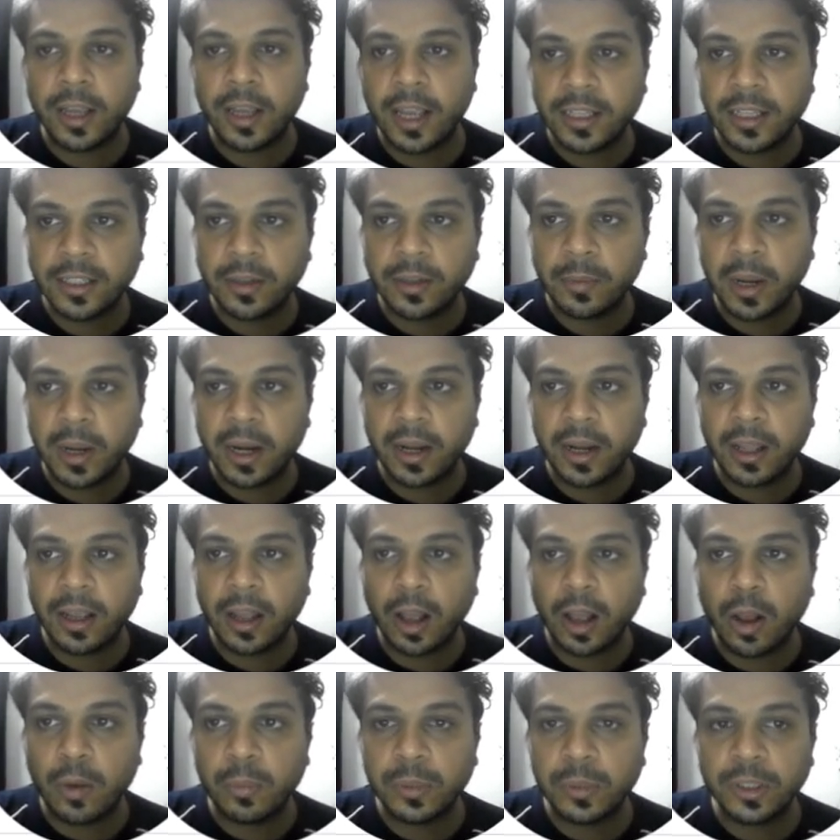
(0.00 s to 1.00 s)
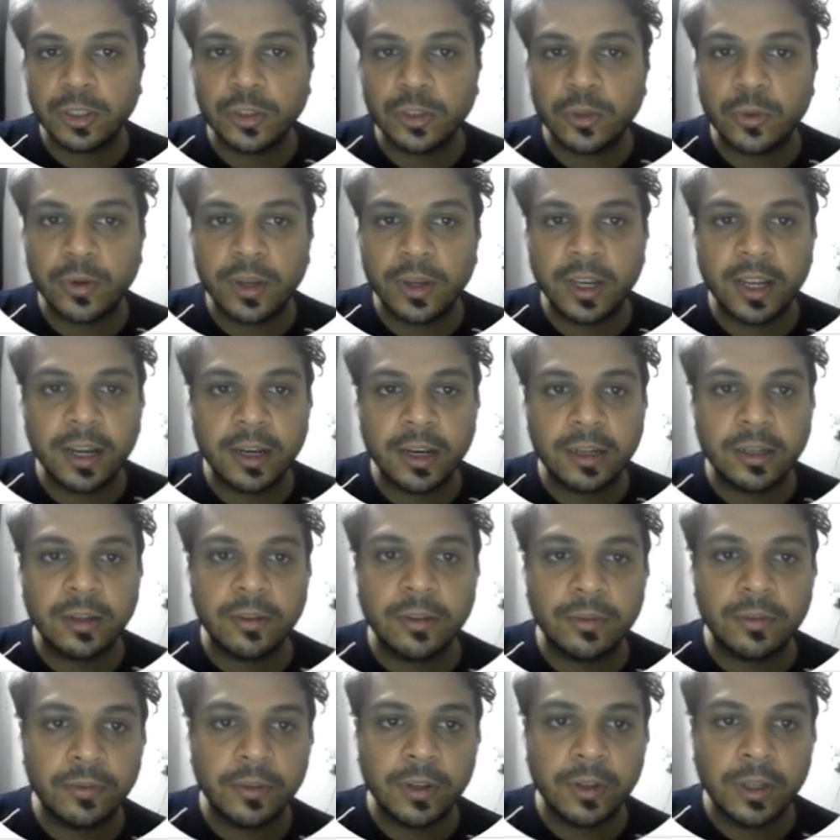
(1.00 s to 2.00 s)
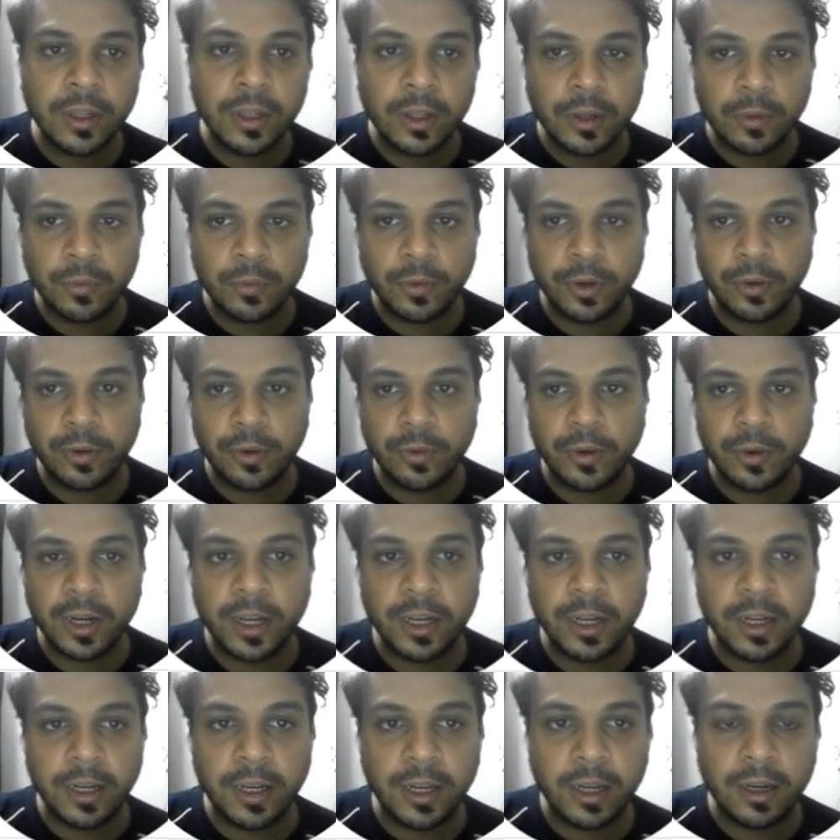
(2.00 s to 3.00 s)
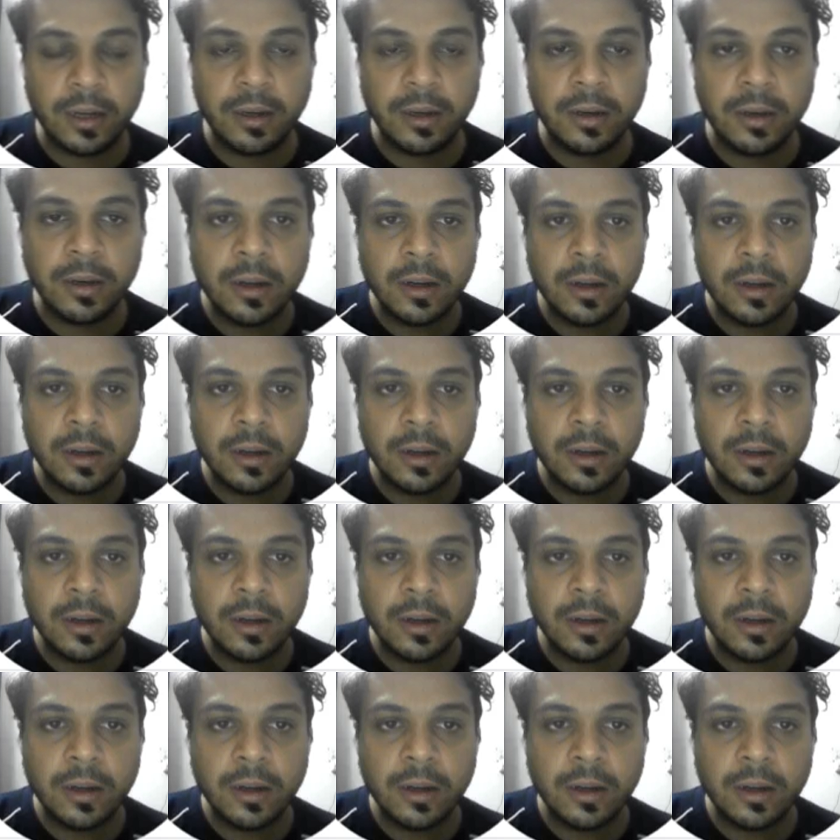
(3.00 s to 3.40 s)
estimating how much creative we really need